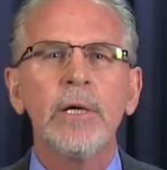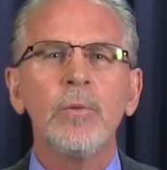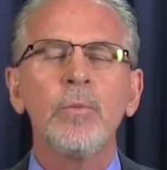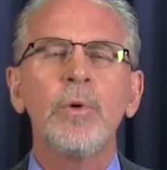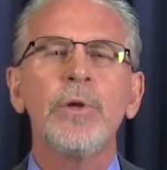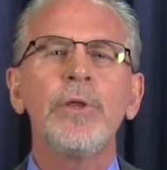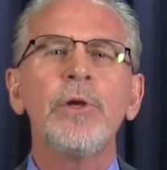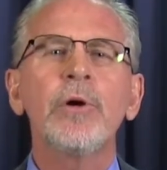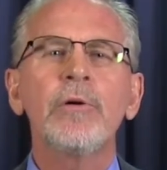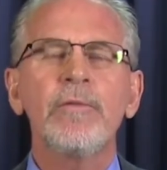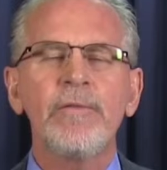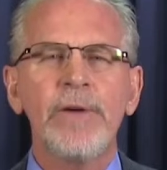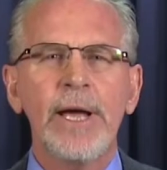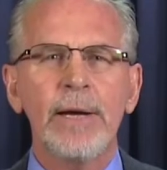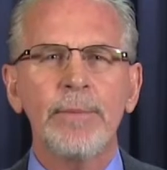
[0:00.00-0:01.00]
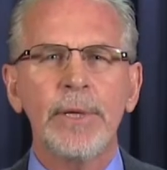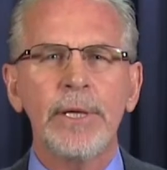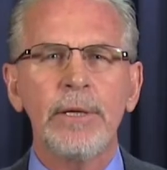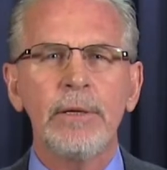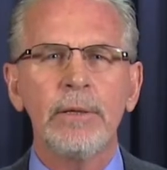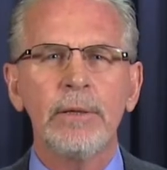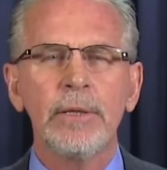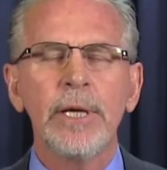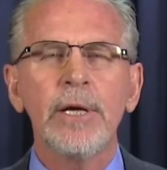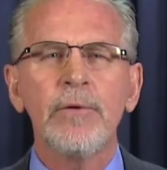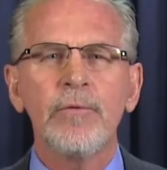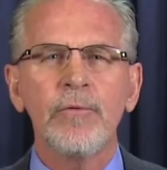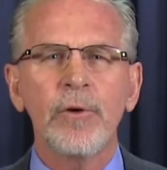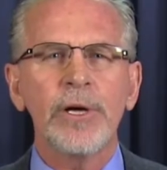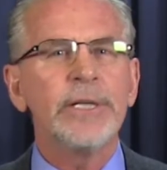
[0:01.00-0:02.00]
with your family and
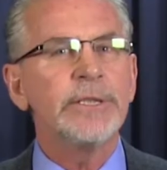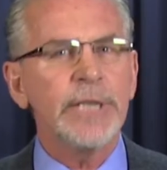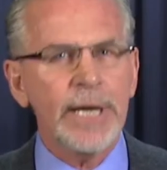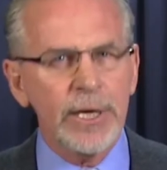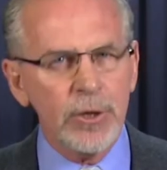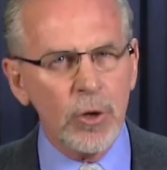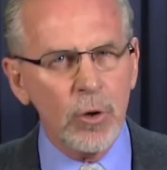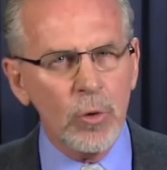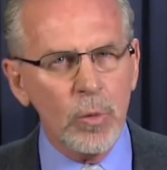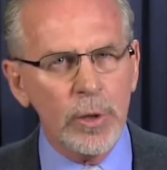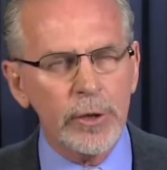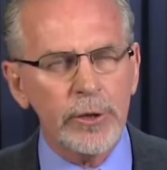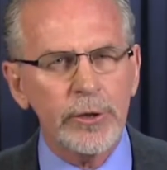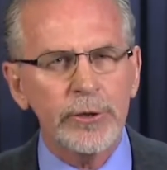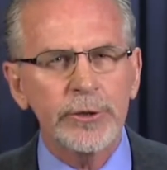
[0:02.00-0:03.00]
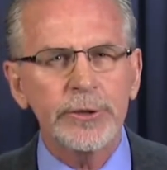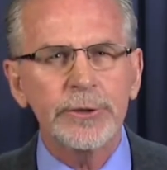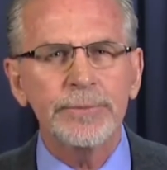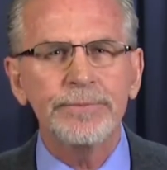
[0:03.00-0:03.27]
friends and coworkers.